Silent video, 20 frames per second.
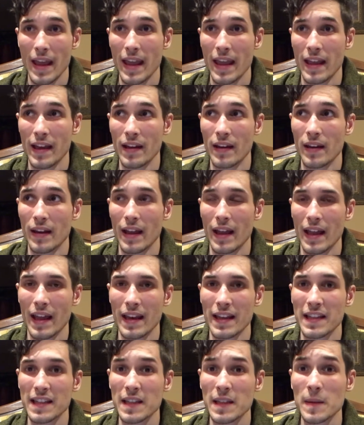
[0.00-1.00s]
and
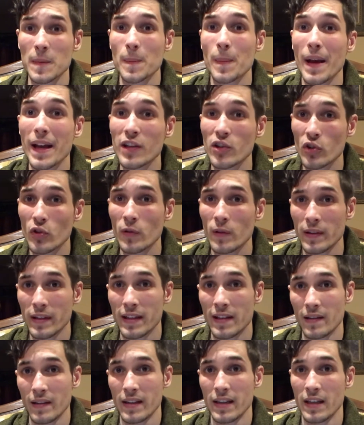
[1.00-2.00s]
it's especially
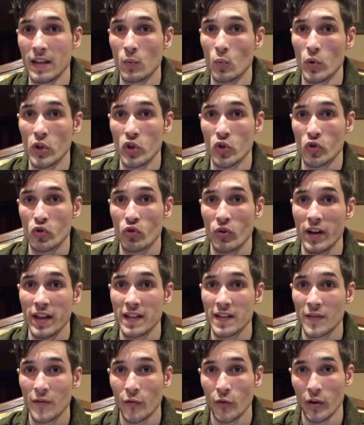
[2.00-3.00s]
clean when you're
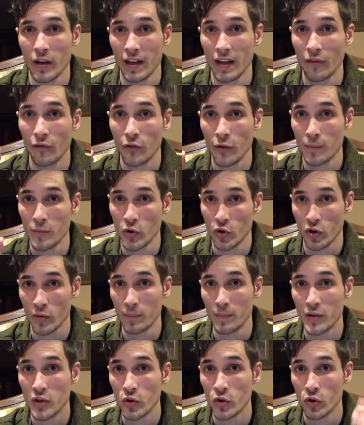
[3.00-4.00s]
transferring it from your
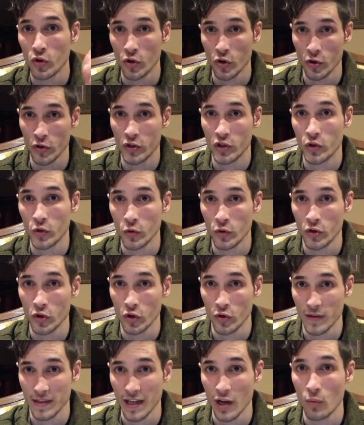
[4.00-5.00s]
computer to
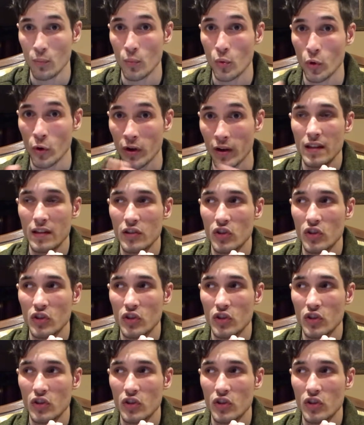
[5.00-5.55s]
your soundboard.